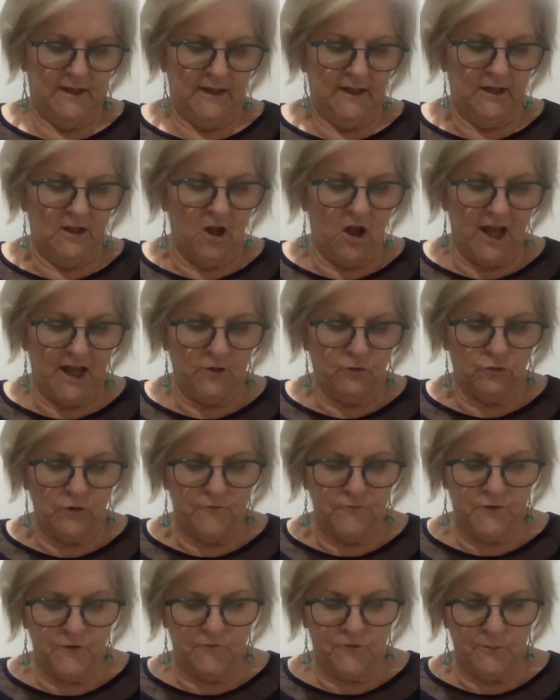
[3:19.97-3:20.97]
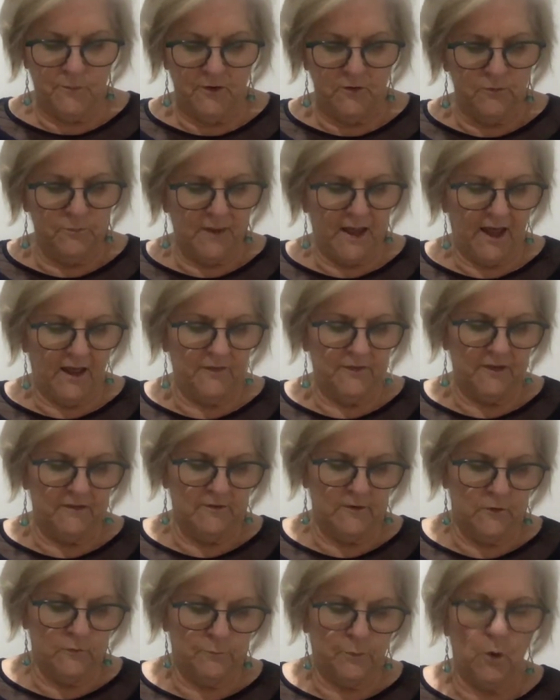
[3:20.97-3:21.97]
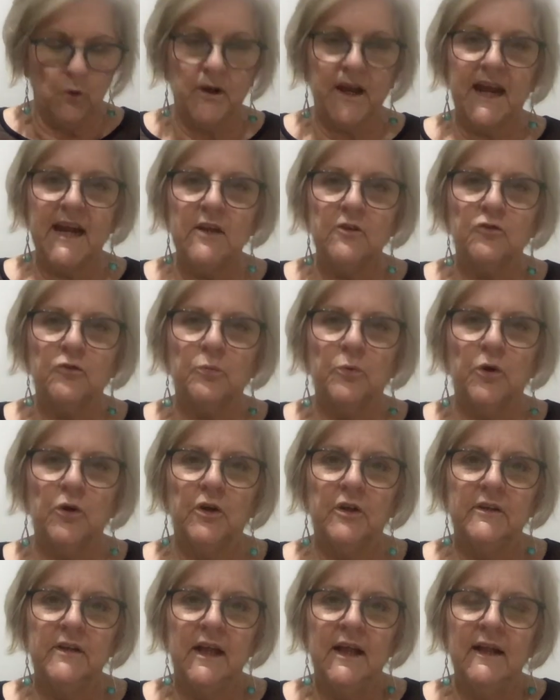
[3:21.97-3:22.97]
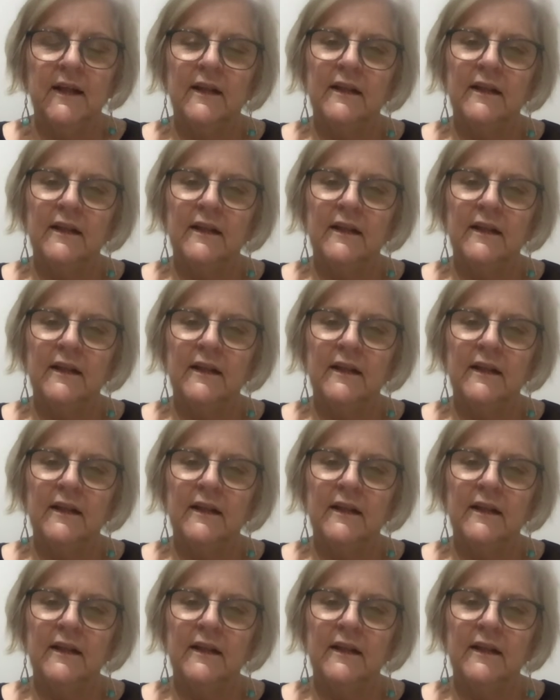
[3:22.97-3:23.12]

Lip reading: Light drifted from his mouth as he spoke each word